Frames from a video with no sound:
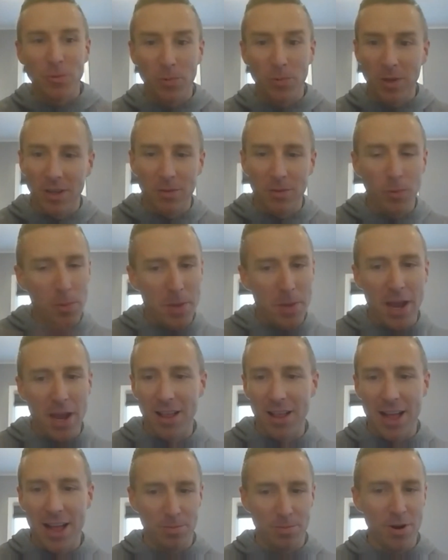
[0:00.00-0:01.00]
Look, we pay a
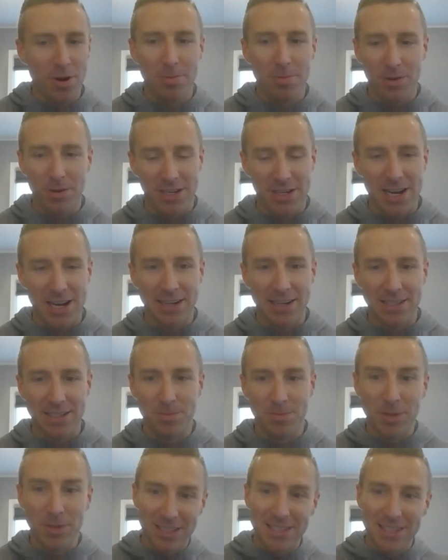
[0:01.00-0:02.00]
lot of property
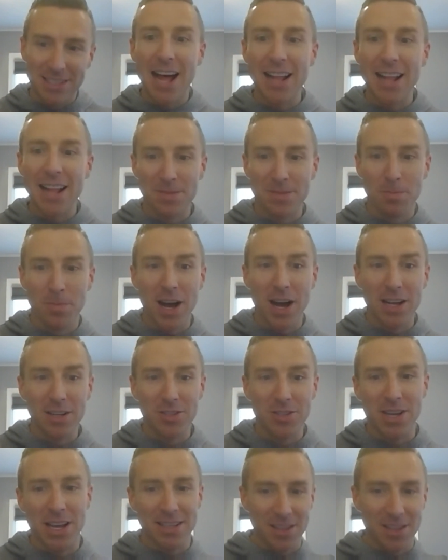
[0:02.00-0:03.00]
taxes, but it's not as
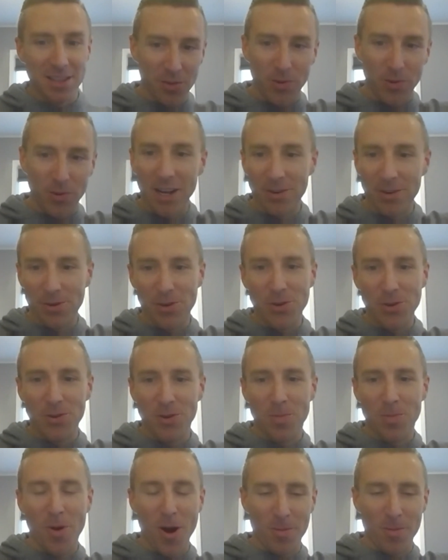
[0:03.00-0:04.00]
much as a 300
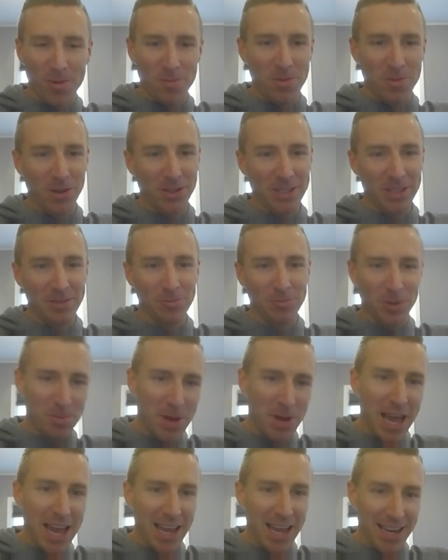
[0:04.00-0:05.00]
unit apartment building would
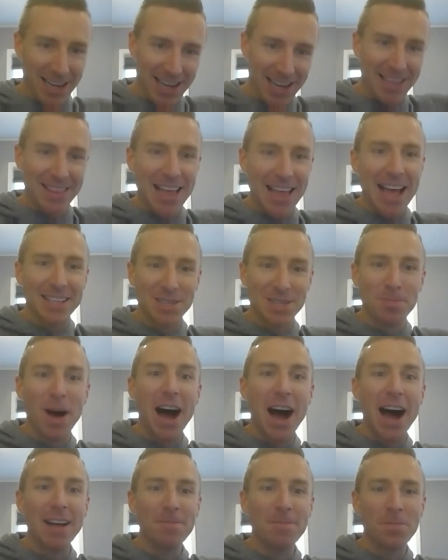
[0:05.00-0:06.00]
pay in that
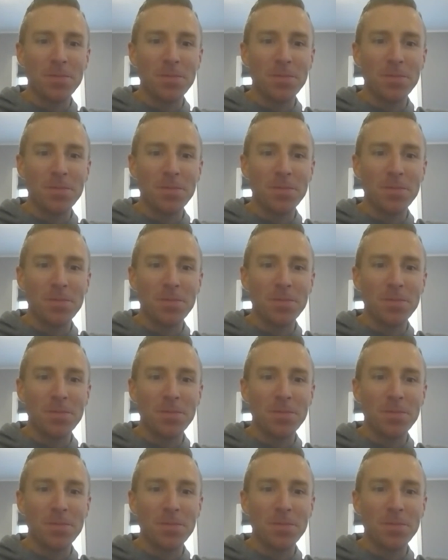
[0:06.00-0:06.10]
spot.